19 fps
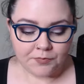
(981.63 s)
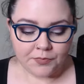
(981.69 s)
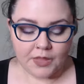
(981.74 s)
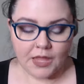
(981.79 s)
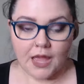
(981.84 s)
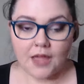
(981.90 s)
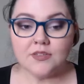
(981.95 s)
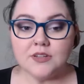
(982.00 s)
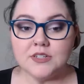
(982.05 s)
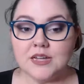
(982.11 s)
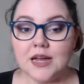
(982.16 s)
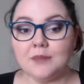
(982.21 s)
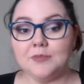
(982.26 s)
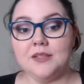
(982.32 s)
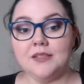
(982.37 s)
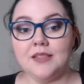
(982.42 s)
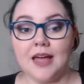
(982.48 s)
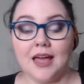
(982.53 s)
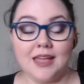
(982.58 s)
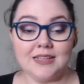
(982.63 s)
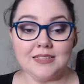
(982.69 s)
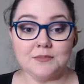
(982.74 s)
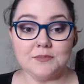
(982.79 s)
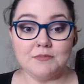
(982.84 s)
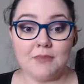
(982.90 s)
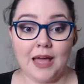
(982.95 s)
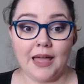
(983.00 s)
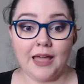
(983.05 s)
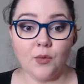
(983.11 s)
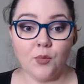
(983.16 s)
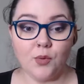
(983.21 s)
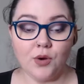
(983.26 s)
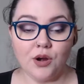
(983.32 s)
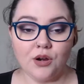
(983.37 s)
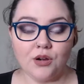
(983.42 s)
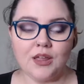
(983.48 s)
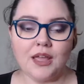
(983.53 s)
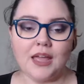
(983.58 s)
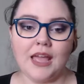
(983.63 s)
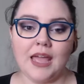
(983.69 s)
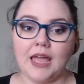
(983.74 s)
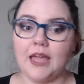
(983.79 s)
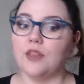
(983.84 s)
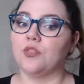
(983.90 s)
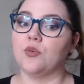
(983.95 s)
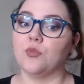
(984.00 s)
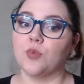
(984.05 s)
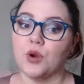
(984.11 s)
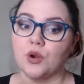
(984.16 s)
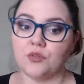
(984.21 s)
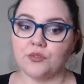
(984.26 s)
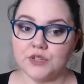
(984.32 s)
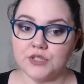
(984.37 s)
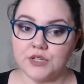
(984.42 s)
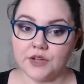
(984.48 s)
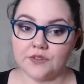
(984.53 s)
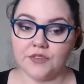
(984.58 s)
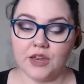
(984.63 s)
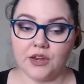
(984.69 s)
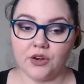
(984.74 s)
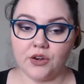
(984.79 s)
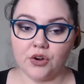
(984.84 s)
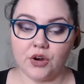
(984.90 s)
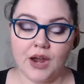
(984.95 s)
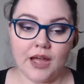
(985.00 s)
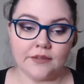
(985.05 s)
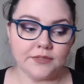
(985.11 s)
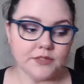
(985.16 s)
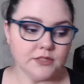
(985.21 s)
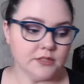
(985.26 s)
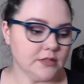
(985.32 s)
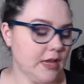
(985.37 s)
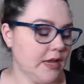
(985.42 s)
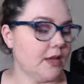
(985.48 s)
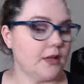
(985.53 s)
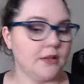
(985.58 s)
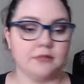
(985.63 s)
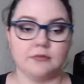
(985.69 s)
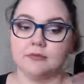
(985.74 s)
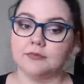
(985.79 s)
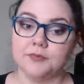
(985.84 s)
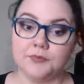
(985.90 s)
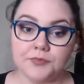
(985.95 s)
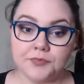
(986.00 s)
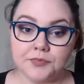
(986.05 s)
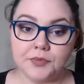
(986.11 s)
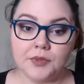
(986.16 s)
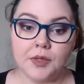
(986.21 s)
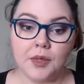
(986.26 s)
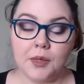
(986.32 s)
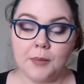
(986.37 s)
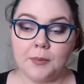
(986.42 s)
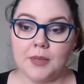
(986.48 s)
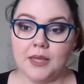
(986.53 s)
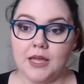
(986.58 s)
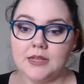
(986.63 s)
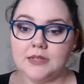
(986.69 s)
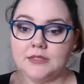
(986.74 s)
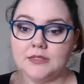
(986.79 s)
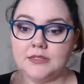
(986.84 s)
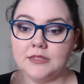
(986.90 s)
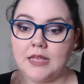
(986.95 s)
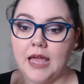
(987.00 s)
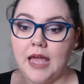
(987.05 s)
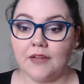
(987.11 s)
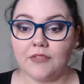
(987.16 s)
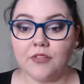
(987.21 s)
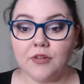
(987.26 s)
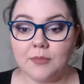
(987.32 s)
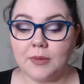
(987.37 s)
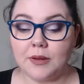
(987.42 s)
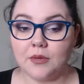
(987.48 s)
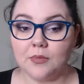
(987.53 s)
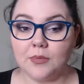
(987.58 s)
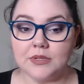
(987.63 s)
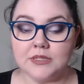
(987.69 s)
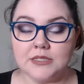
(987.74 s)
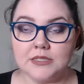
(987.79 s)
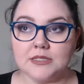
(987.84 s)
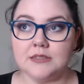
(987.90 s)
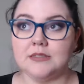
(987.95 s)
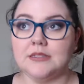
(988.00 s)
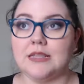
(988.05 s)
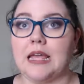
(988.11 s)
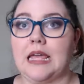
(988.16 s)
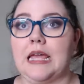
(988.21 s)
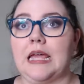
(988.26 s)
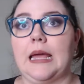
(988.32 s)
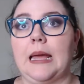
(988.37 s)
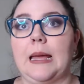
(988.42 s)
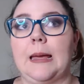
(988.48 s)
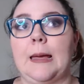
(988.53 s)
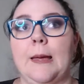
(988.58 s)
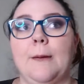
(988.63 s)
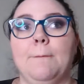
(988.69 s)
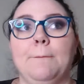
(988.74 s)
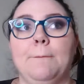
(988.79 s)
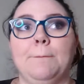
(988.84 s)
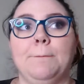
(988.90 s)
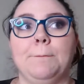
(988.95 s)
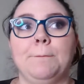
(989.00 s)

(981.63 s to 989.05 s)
I've adopted that as my word and the word for Tough Kitten Crafts. Like, because everybody was saying, I